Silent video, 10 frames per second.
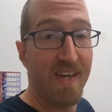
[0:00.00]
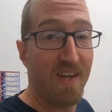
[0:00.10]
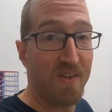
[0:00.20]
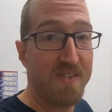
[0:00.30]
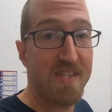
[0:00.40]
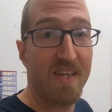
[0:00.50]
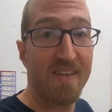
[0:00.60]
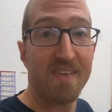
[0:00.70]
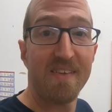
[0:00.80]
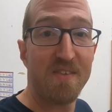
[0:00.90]
it looks like
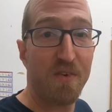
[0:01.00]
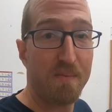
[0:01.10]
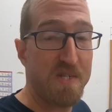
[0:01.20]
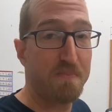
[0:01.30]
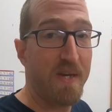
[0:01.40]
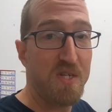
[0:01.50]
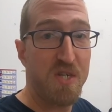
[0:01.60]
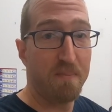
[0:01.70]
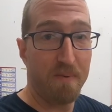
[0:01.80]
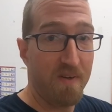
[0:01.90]
it's from a
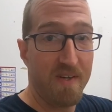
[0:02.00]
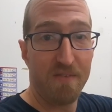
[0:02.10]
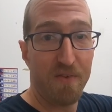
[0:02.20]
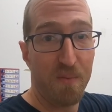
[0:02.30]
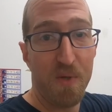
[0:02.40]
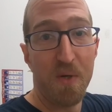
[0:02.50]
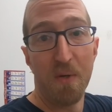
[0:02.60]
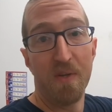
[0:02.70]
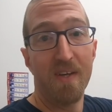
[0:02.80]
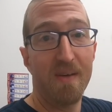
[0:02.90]
spaceship or a different world.